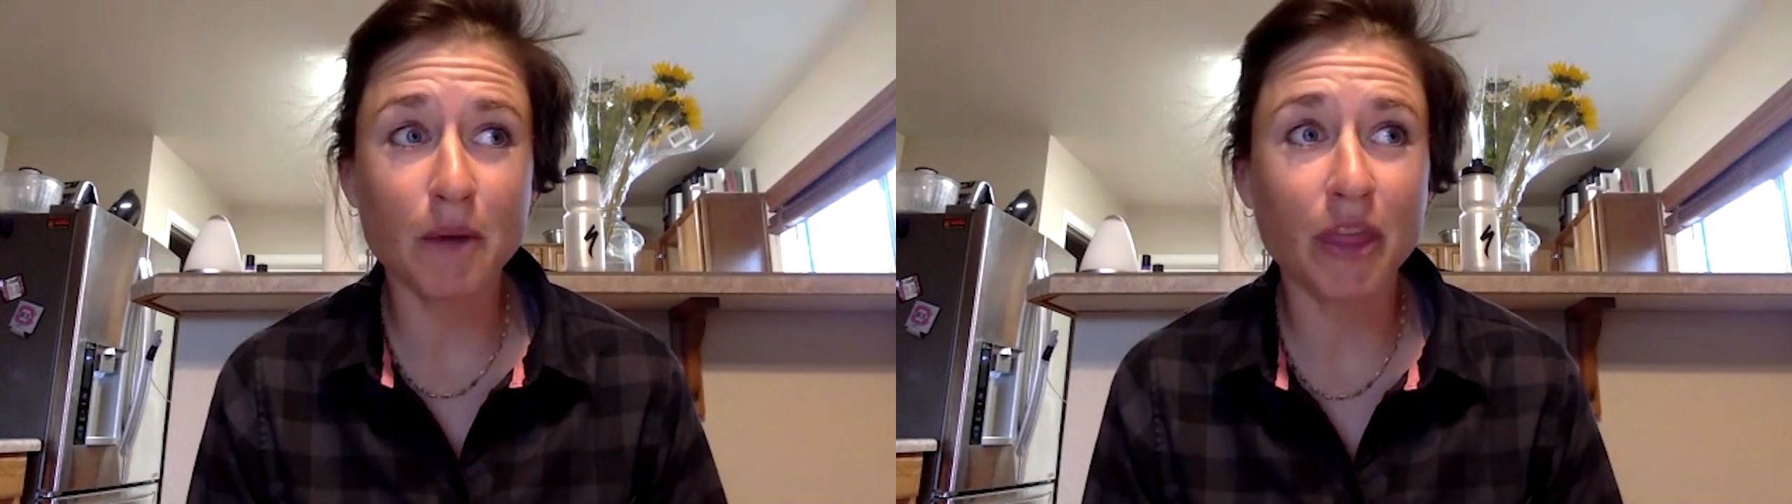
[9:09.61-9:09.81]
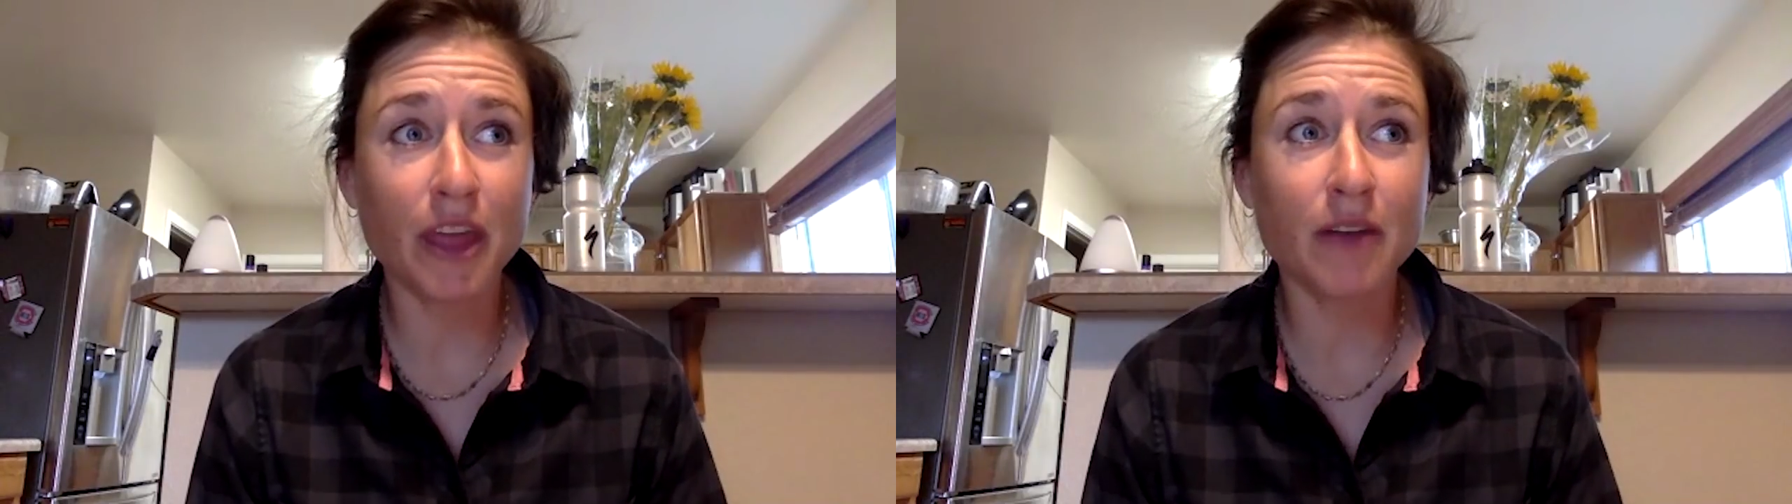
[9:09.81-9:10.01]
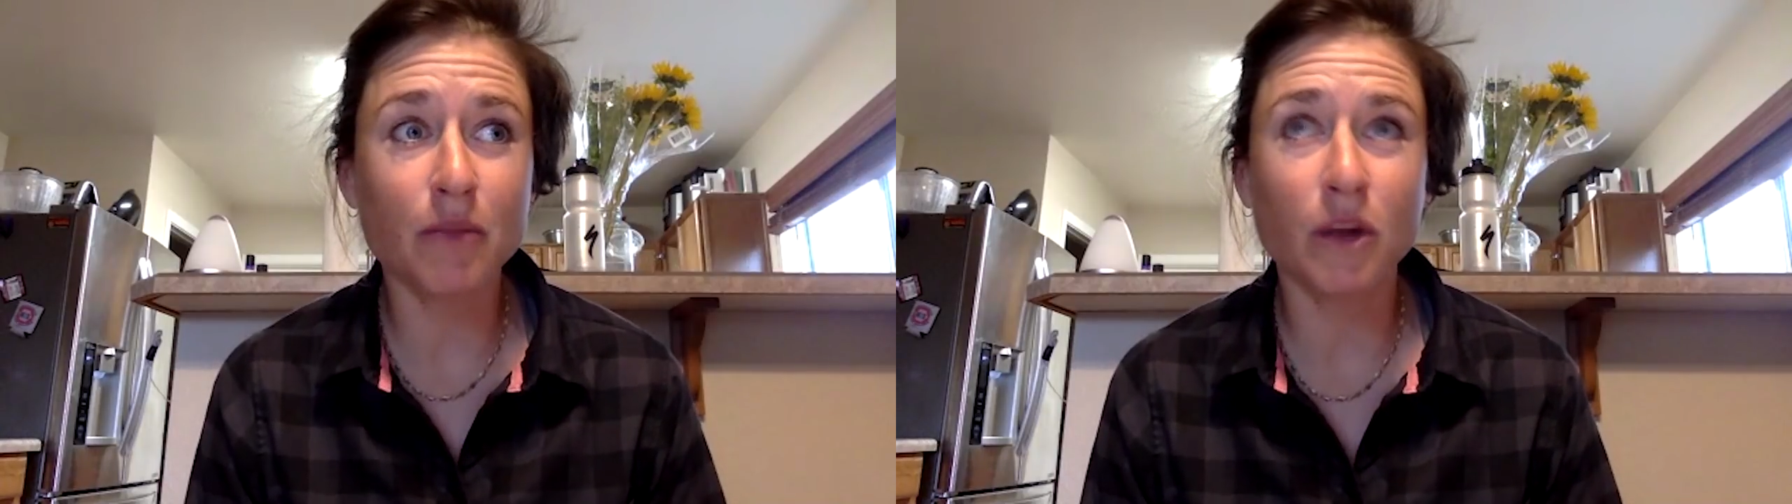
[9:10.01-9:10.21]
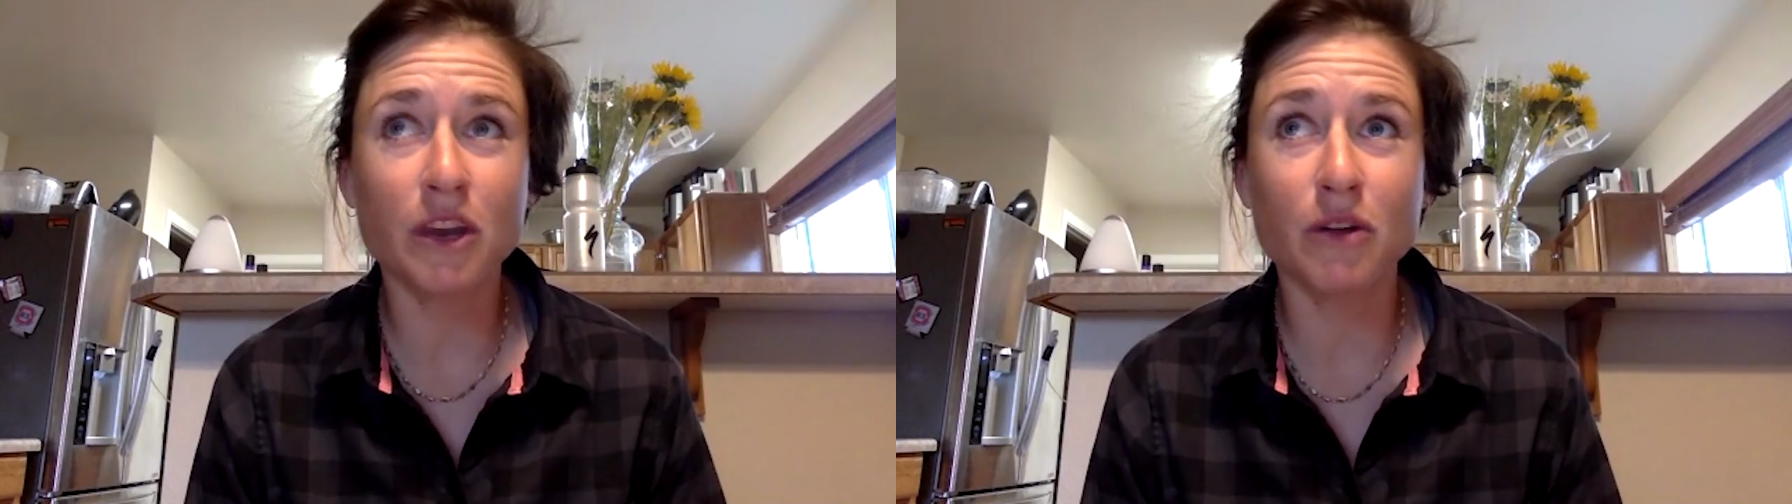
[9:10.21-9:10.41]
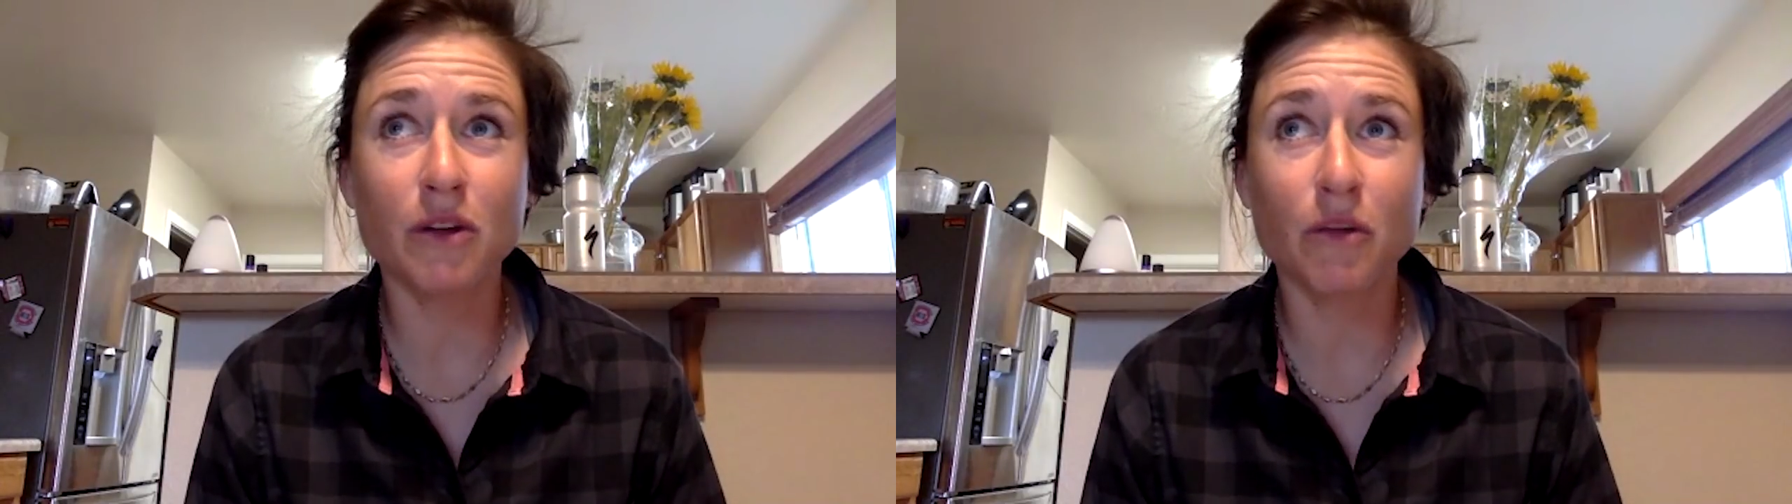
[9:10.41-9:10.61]
But then
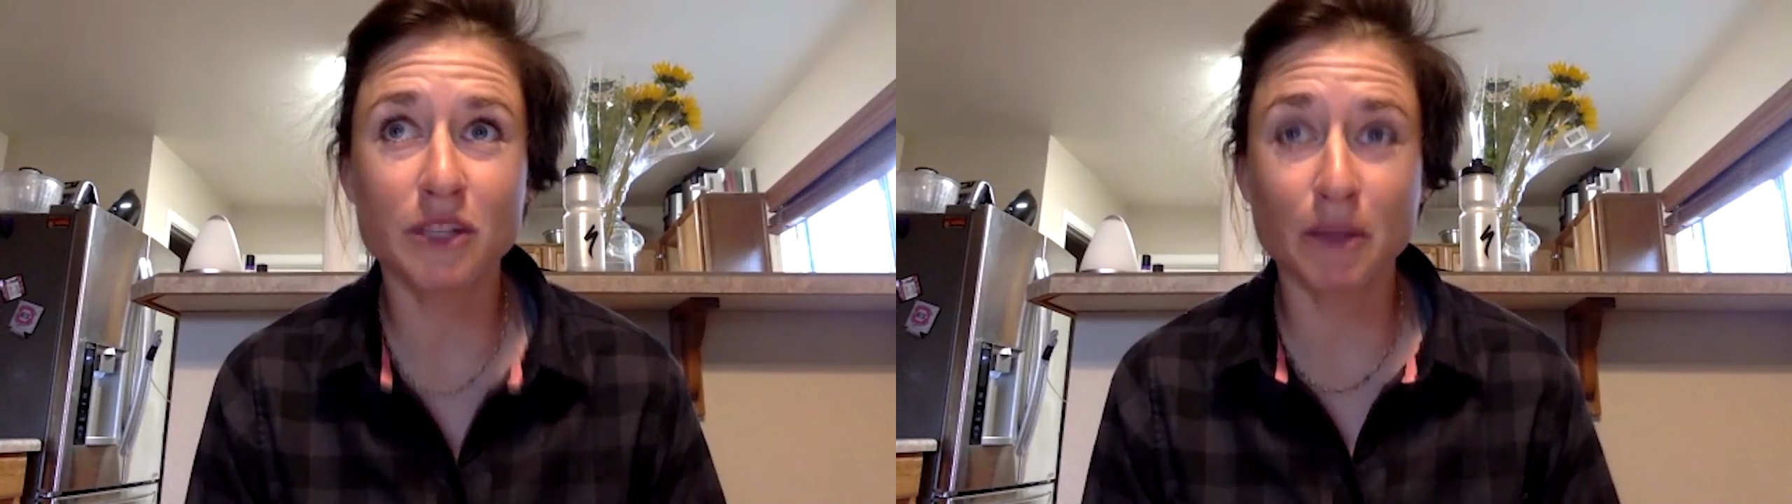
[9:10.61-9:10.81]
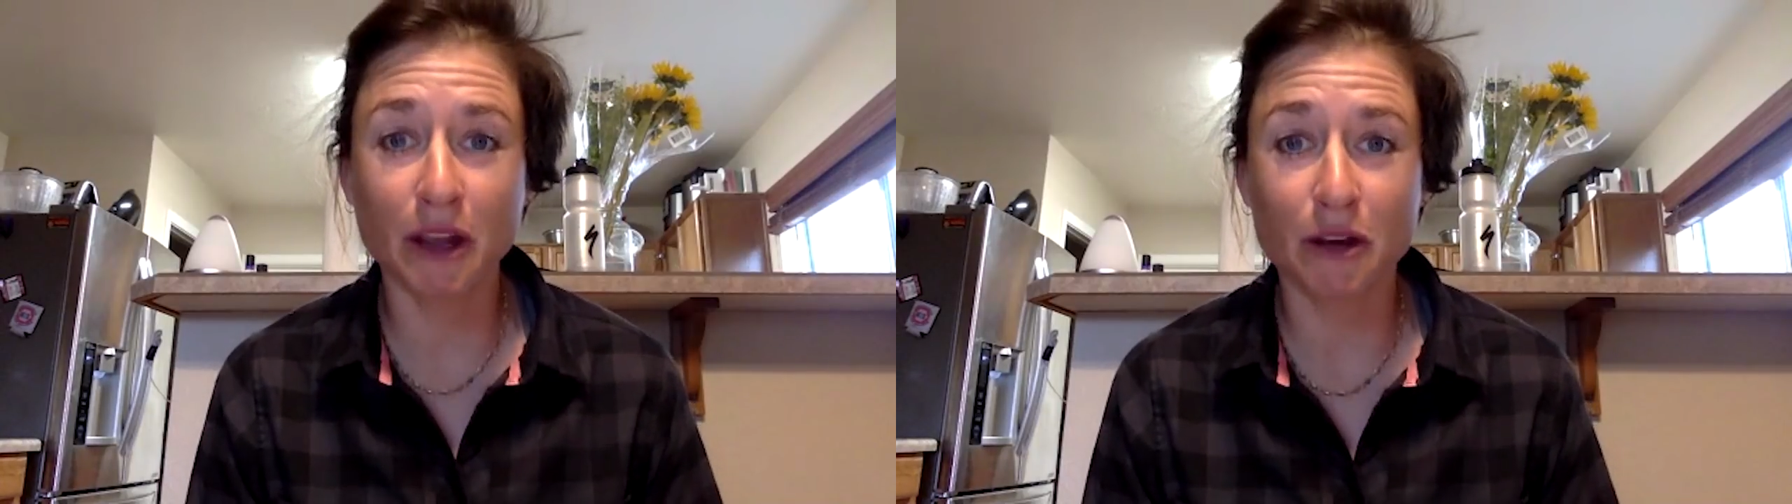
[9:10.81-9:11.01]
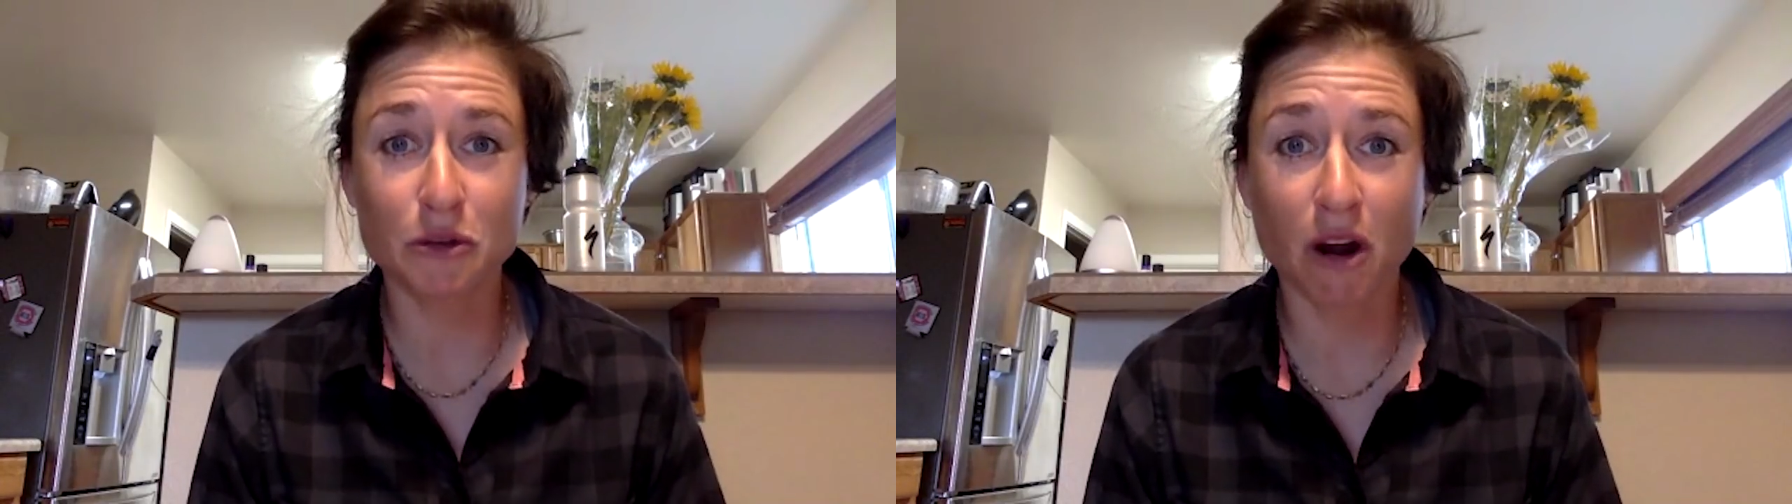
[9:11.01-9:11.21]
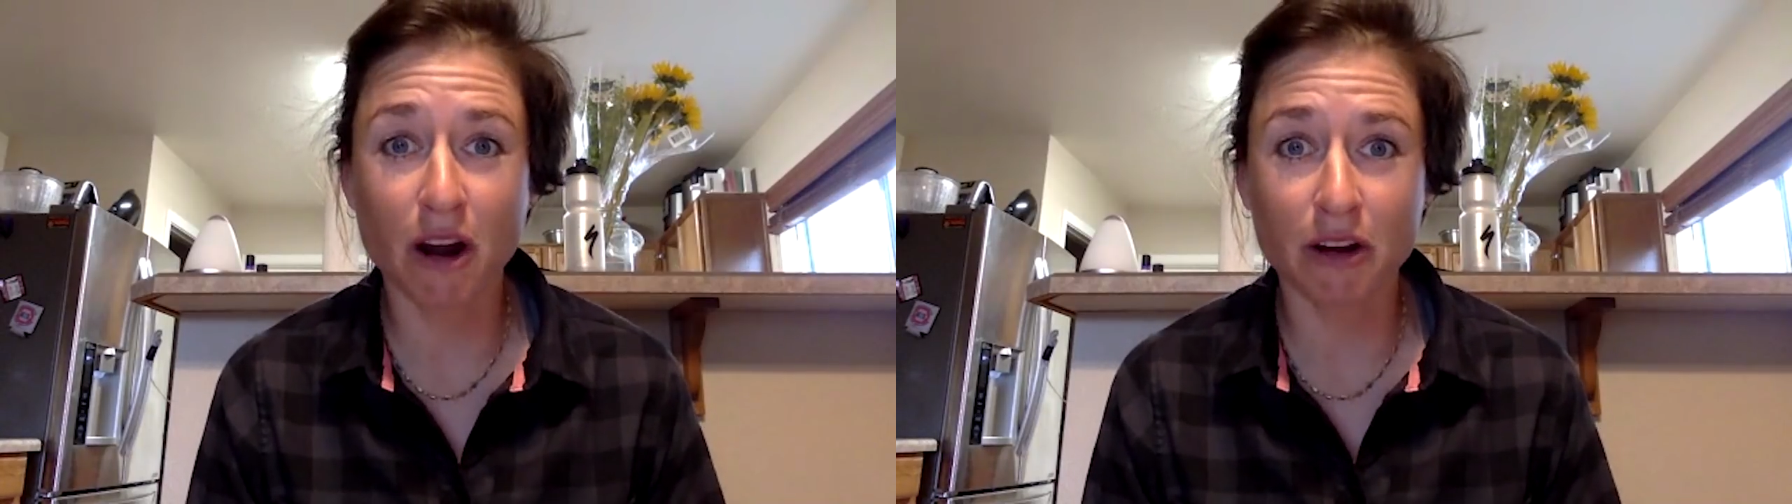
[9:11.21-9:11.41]
when something goes wrong,